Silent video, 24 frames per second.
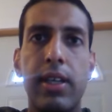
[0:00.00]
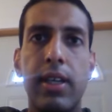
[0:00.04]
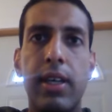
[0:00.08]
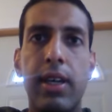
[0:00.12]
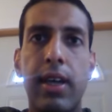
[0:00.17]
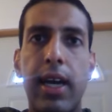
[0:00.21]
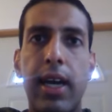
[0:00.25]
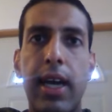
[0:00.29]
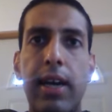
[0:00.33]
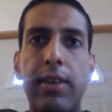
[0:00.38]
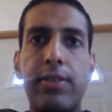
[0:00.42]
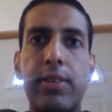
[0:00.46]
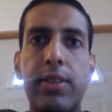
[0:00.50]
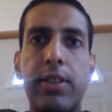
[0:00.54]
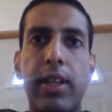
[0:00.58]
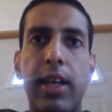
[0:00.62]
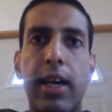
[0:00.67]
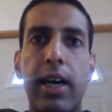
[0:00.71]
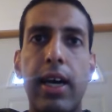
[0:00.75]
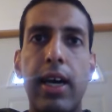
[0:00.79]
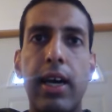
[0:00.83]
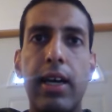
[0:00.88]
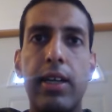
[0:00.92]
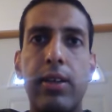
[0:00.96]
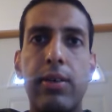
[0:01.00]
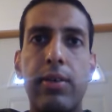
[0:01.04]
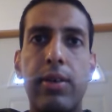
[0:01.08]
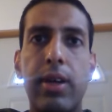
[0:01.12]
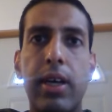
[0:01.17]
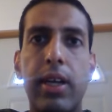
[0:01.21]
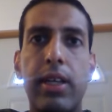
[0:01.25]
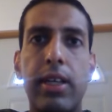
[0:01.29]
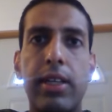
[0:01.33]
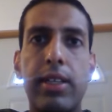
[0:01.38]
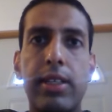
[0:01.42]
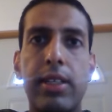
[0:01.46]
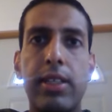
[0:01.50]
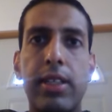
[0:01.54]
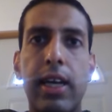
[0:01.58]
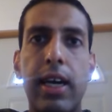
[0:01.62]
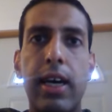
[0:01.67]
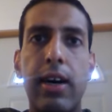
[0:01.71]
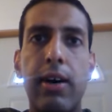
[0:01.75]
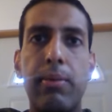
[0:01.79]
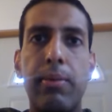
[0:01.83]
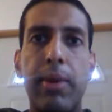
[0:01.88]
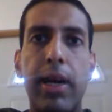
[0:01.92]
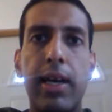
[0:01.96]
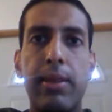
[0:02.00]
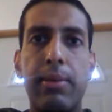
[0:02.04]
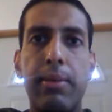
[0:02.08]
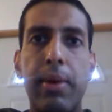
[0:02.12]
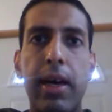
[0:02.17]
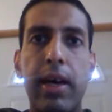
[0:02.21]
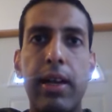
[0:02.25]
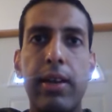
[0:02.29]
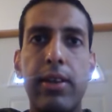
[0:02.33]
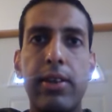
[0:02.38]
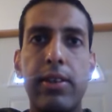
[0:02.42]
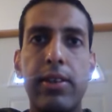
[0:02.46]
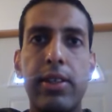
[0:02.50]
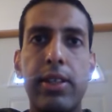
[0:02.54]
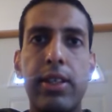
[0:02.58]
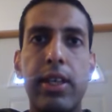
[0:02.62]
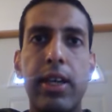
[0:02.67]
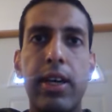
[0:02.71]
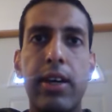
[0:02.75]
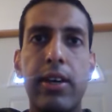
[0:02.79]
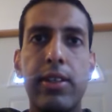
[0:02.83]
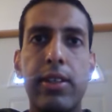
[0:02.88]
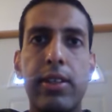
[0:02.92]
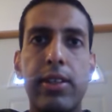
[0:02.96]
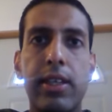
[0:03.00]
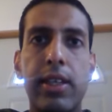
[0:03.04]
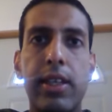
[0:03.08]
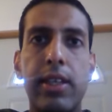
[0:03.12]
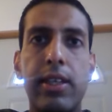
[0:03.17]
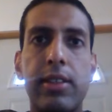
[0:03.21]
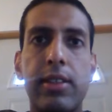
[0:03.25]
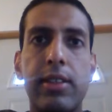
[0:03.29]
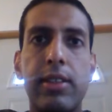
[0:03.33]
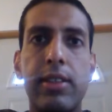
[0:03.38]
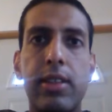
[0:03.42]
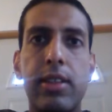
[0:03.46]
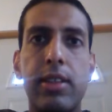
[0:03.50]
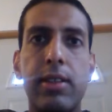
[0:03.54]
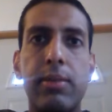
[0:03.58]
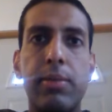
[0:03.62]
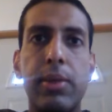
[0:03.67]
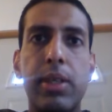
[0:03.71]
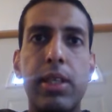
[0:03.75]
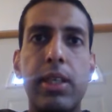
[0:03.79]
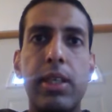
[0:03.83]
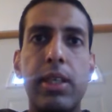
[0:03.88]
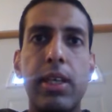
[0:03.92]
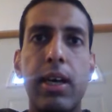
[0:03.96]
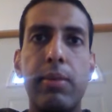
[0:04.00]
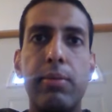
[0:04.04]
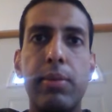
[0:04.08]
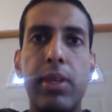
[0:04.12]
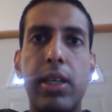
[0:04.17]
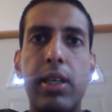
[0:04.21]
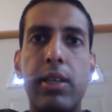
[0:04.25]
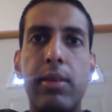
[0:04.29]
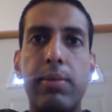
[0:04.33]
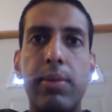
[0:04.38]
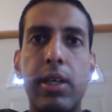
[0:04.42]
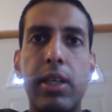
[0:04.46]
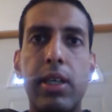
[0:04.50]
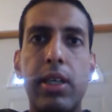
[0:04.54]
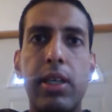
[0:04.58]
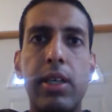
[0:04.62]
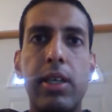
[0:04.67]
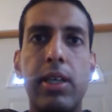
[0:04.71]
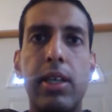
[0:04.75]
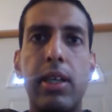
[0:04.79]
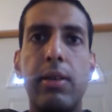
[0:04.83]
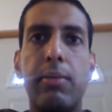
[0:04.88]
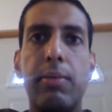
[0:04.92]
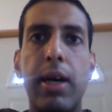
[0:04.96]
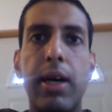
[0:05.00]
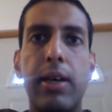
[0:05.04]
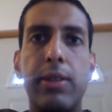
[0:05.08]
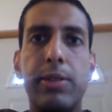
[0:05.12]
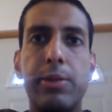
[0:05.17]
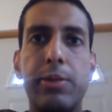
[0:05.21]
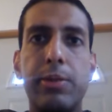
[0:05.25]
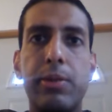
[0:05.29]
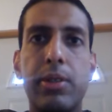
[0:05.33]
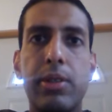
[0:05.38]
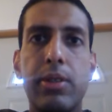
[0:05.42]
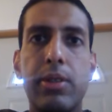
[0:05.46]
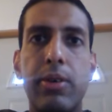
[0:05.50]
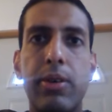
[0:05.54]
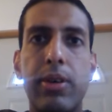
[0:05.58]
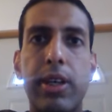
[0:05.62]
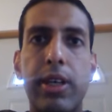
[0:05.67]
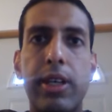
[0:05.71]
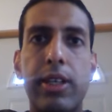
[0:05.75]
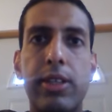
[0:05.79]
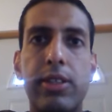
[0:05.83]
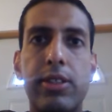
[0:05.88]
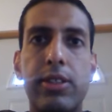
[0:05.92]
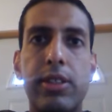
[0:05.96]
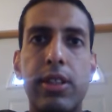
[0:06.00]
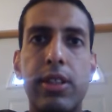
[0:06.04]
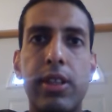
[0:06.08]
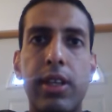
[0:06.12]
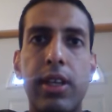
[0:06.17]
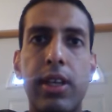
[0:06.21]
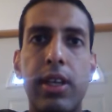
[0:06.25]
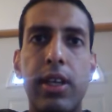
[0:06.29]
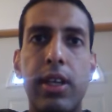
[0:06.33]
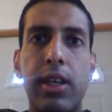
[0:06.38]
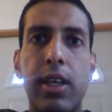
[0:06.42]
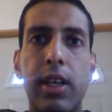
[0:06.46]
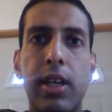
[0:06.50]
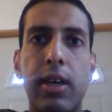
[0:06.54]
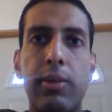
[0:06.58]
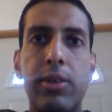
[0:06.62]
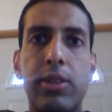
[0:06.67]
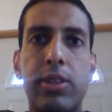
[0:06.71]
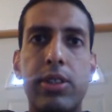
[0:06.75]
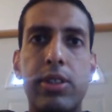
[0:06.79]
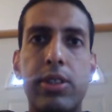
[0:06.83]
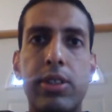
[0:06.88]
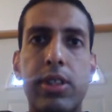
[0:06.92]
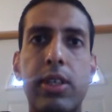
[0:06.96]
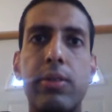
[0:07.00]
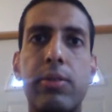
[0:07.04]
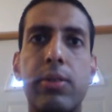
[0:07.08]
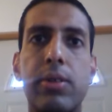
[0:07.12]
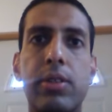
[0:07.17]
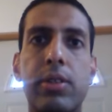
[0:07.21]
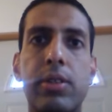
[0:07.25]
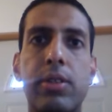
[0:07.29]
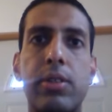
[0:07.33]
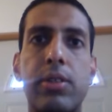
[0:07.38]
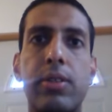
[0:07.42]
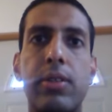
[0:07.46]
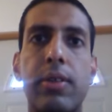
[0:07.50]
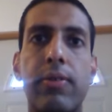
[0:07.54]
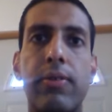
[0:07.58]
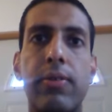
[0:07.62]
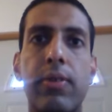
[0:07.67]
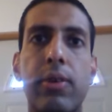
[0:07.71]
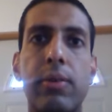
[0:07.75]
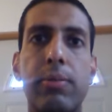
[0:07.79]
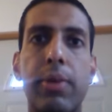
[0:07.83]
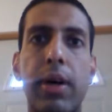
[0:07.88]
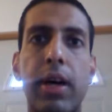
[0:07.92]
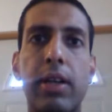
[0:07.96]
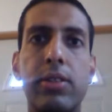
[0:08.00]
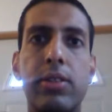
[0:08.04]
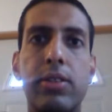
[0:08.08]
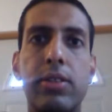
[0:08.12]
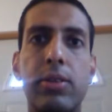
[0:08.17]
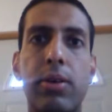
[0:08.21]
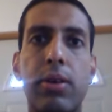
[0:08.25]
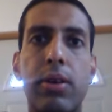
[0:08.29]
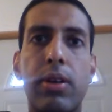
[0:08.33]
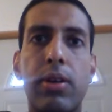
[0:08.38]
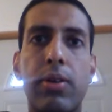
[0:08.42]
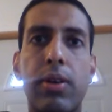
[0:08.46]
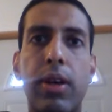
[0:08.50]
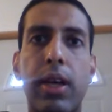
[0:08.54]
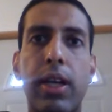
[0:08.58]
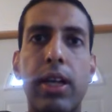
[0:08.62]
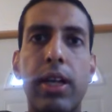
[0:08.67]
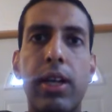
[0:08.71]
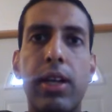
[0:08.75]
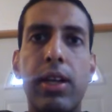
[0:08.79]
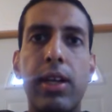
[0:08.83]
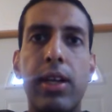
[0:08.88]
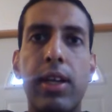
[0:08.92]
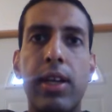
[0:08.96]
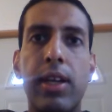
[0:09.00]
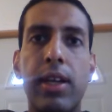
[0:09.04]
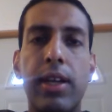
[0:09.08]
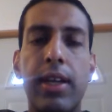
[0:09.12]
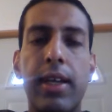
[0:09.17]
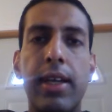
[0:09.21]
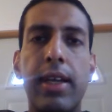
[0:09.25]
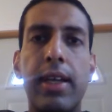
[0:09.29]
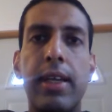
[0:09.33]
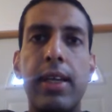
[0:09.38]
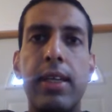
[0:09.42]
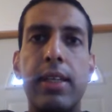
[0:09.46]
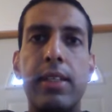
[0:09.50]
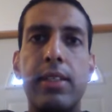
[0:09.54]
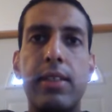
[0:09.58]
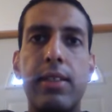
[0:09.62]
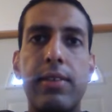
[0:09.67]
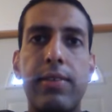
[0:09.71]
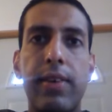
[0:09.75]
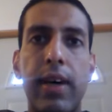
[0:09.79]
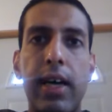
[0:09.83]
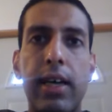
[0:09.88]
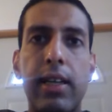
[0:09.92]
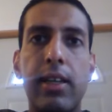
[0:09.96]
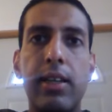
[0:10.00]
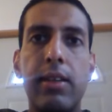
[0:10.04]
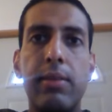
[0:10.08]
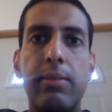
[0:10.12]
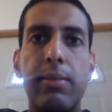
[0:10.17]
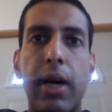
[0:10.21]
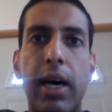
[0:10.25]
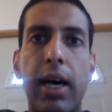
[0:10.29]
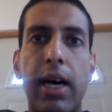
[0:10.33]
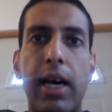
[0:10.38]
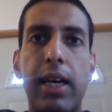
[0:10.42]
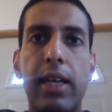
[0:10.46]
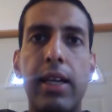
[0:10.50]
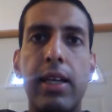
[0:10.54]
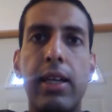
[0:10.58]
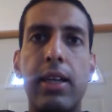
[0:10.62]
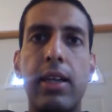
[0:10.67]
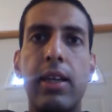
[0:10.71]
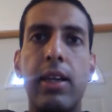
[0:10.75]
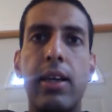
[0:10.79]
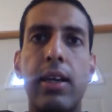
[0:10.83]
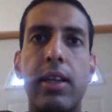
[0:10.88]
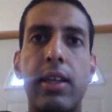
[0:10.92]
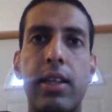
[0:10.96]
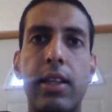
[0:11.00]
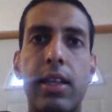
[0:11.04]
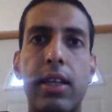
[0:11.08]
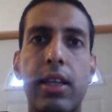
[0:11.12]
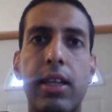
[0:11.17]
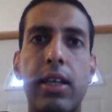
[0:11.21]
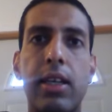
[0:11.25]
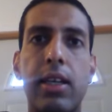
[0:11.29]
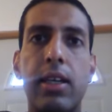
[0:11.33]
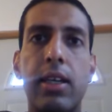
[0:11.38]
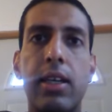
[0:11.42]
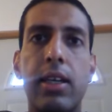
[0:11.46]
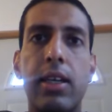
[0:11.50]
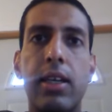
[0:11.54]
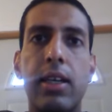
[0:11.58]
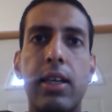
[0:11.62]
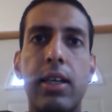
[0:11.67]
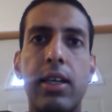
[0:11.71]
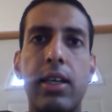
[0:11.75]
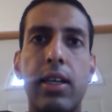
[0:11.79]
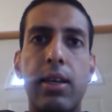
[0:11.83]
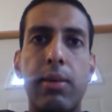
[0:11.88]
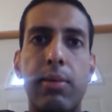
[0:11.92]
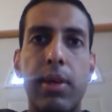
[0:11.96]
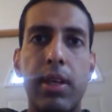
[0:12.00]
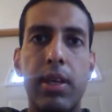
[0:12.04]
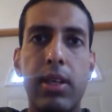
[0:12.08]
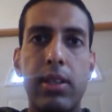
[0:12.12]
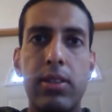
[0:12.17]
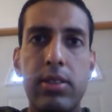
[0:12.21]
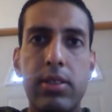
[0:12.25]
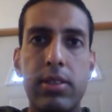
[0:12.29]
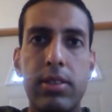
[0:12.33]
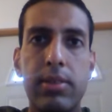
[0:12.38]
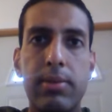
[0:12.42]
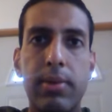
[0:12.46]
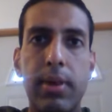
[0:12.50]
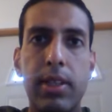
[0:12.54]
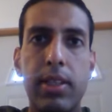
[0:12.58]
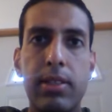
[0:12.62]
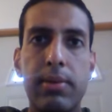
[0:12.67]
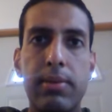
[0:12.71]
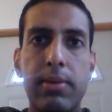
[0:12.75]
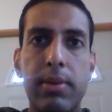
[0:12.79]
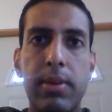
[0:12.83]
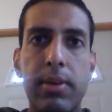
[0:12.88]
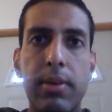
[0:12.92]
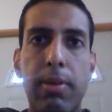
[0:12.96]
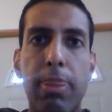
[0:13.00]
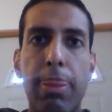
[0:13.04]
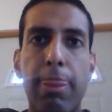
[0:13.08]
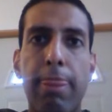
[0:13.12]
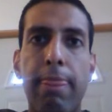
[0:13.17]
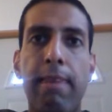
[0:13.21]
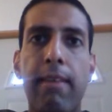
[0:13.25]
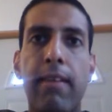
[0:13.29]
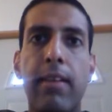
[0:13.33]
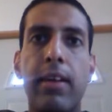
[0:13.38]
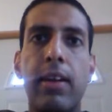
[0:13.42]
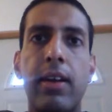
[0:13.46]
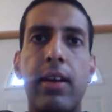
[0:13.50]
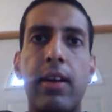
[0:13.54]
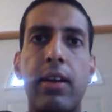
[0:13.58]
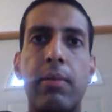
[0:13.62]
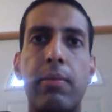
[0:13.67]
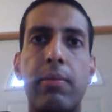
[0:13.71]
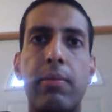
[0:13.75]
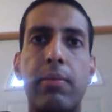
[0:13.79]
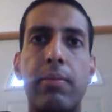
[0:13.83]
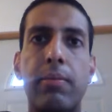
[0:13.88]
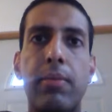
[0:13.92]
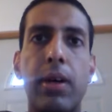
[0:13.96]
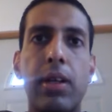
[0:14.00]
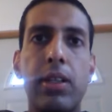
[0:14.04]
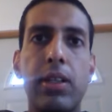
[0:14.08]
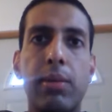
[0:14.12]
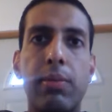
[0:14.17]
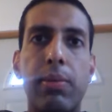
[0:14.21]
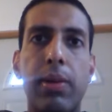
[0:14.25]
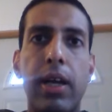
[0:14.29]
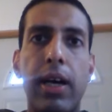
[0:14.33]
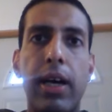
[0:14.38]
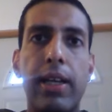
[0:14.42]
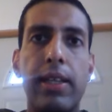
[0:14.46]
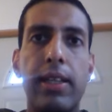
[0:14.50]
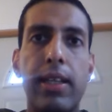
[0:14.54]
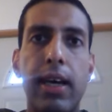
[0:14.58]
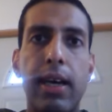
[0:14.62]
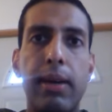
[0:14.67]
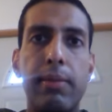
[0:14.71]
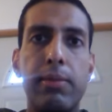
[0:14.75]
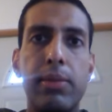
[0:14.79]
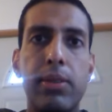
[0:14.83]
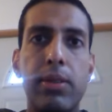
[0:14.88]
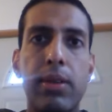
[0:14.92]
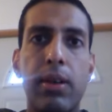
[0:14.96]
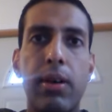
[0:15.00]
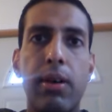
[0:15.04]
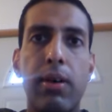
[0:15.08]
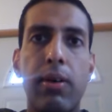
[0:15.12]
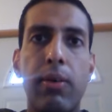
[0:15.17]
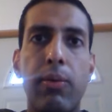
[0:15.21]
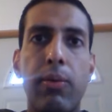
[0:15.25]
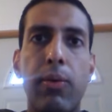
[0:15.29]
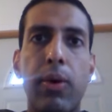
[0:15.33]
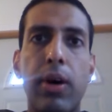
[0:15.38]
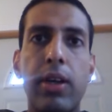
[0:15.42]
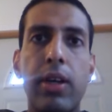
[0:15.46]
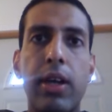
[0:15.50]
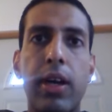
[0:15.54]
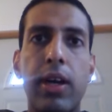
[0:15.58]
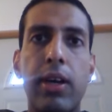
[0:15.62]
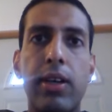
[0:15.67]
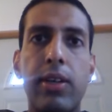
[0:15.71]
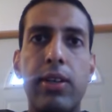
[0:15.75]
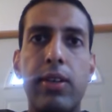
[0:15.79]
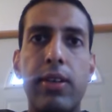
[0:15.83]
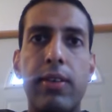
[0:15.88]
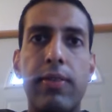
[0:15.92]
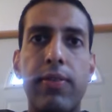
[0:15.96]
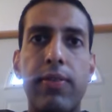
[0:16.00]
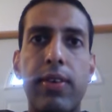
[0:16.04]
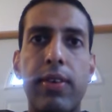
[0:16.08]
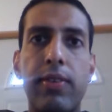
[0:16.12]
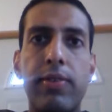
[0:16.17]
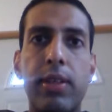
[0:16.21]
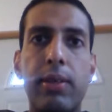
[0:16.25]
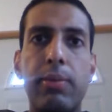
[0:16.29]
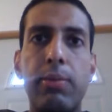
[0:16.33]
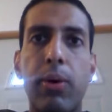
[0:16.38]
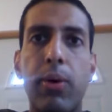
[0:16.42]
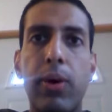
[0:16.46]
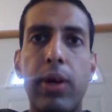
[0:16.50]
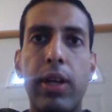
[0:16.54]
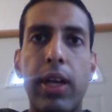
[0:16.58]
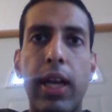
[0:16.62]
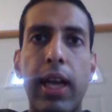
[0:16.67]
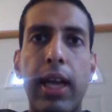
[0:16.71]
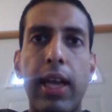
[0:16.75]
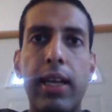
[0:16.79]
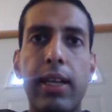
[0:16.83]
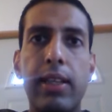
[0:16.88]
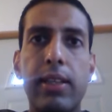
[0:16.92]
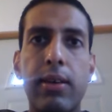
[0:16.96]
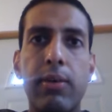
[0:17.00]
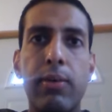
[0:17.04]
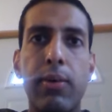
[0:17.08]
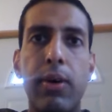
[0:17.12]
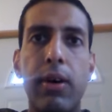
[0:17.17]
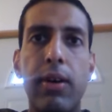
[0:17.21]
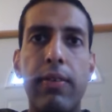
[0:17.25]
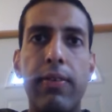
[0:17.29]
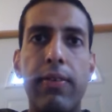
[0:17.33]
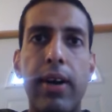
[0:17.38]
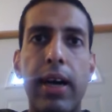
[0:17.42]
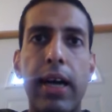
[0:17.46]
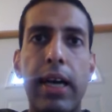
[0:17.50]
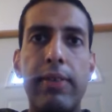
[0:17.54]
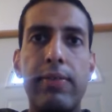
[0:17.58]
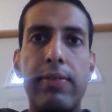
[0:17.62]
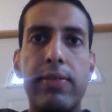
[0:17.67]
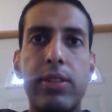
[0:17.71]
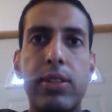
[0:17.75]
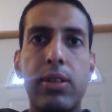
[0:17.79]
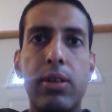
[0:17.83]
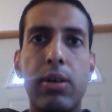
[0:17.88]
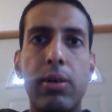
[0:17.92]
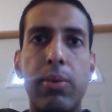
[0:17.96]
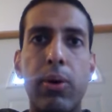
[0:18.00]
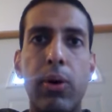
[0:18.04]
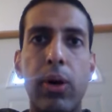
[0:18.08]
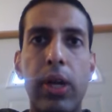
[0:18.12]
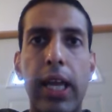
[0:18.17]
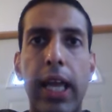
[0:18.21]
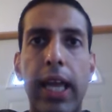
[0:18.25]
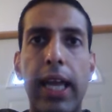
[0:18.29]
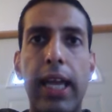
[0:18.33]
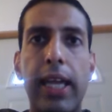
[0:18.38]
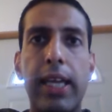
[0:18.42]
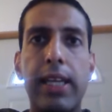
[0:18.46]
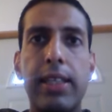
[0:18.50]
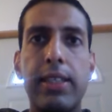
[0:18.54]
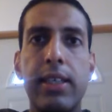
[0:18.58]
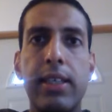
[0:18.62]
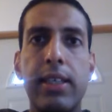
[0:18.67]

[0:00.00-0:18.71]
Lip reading: After that, you're ready to now mathematically calculate the VMEP in pounds per square inch, which is equal to the foot-pounds torque rating divided by the cubic inch displacement multiplied times 150.8.